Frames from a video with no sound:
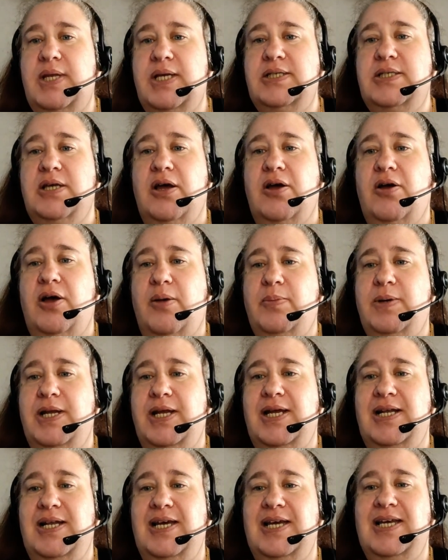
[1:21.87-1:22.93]
So I'm going
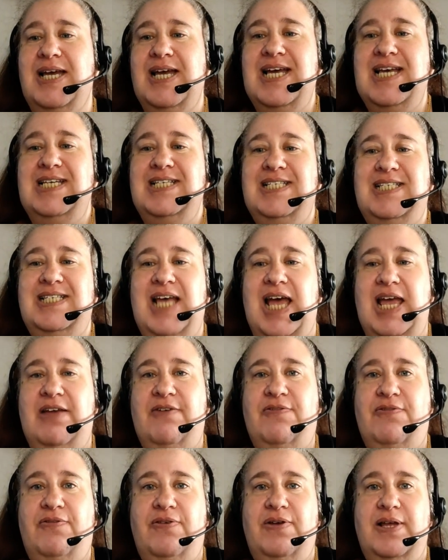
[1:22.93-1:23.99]
to click
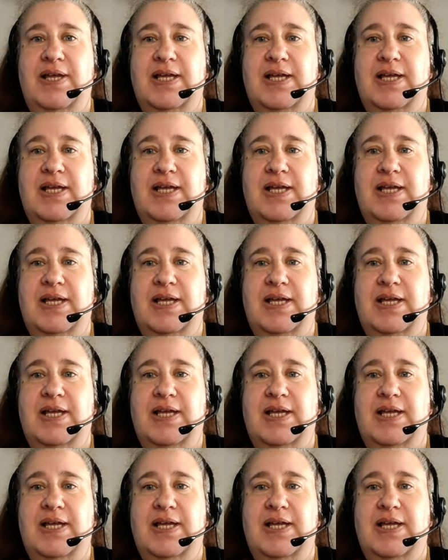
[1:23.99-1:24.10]
Save